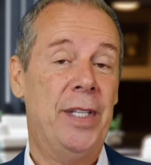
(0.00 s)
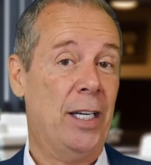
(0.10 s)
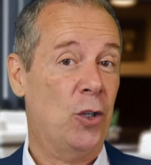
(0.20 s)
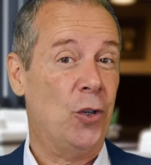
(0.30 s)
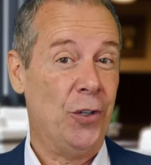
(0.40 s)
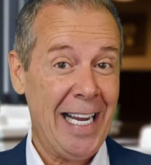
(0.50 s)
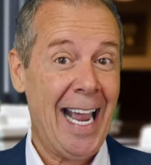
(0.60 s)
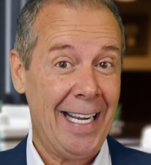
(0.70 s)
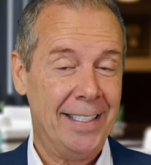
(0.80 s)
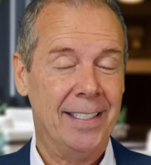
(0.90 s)
that
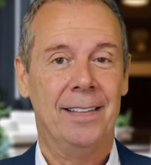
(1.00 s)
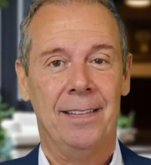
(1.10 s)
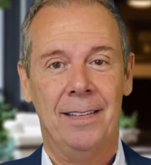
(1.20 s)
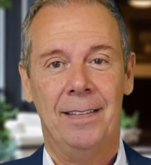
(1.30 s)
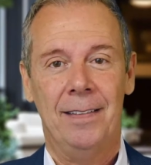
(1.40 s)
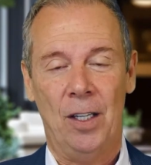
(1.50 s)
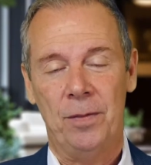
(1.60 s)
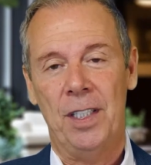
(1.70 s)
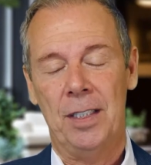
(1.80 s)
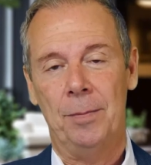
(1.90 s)
create
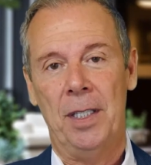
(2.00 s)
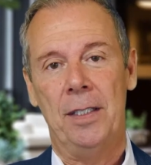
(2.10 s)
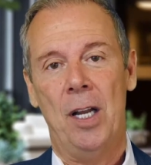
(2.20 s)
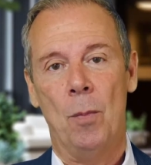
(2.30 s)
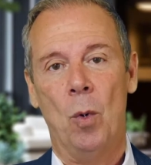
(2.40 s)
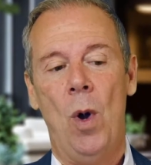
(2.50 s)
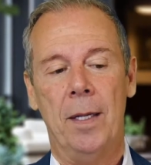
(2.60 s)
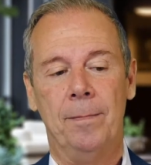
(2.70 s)
self-discipline. Number one,